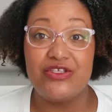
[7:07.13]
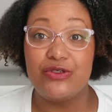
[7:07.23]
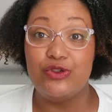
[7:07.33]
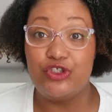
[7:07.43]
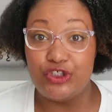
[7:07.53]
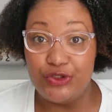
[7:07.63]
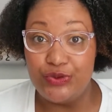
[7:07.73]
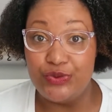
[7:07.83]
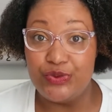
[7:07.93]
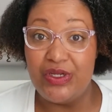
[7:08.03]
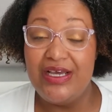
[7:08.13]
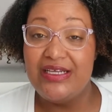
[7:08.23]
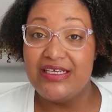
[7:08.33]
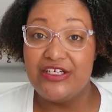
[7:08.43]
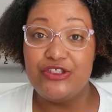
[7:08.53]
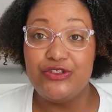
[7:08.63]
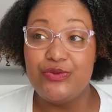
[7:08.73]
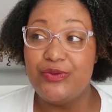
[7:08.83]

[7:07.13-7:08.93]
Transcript: So June, the end of June